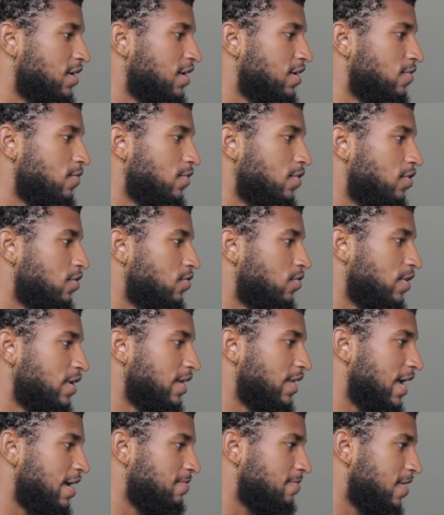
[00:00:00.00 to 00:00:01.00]
real
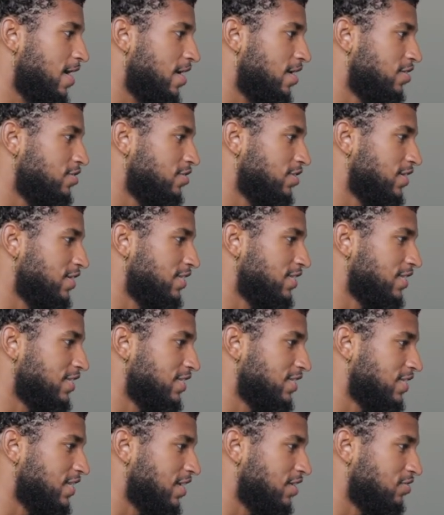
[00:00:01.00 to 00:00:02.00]
quick, like
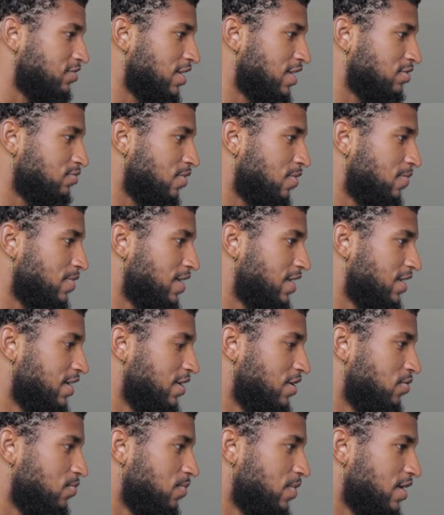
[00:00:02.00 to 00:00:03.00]
510 sales, that's what we
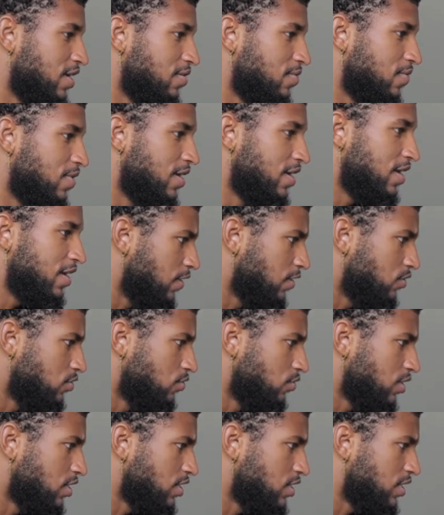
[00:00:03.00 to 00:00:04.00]
ended the week with. As
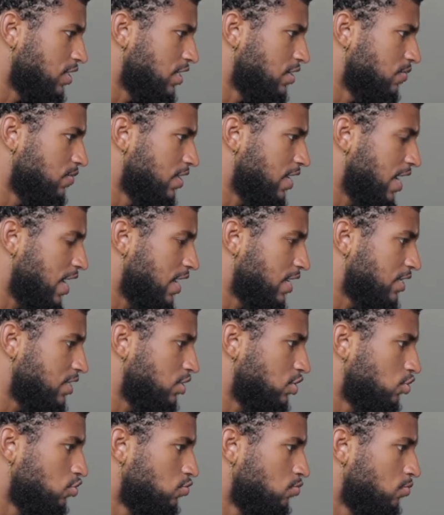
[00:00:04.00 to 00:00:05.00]
you can see, we got
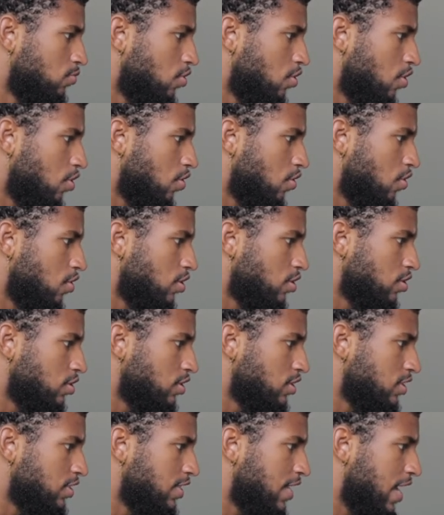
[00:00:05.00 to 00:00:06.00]
2 more
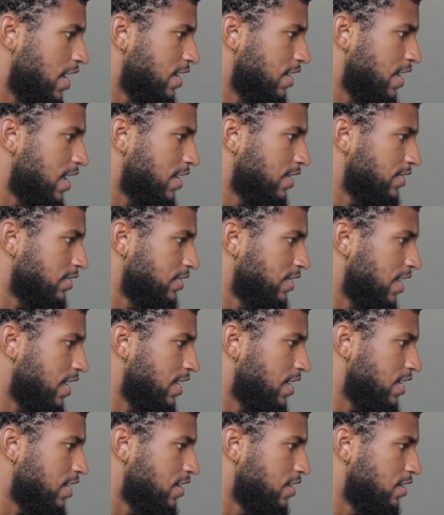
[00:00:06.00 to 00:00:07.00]
orders that next
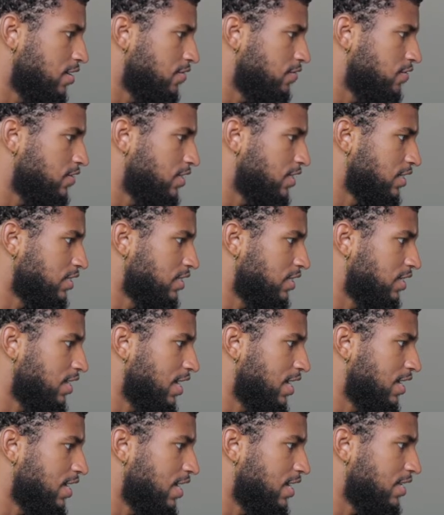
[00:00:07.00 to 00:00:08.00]
day of
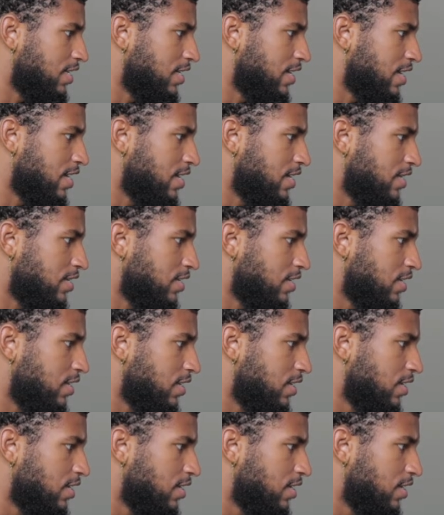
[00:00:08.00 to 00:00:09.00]
$69.98
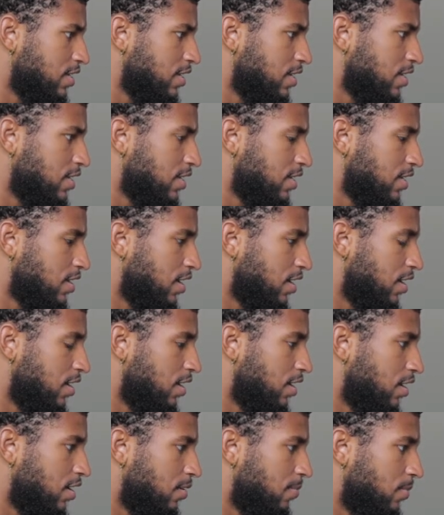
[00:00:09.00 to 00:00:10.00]

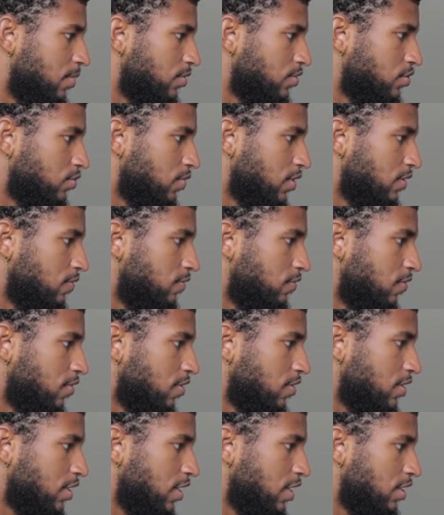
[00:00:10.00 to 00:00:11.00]
on
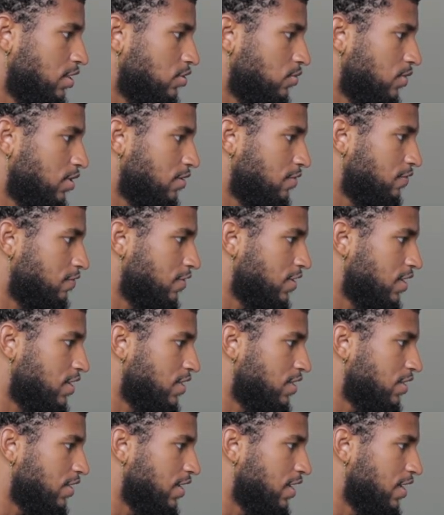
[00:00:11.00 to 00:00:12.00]
24th and the
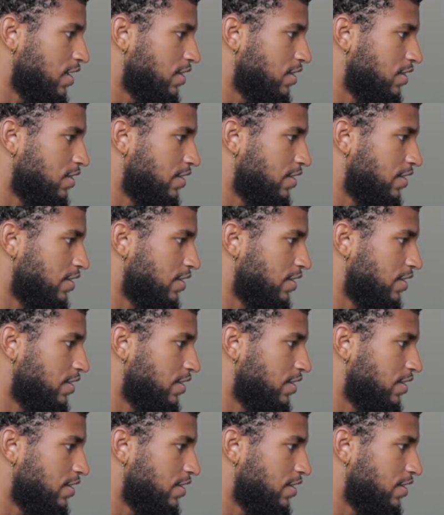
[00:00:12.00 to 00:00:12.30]
25th. And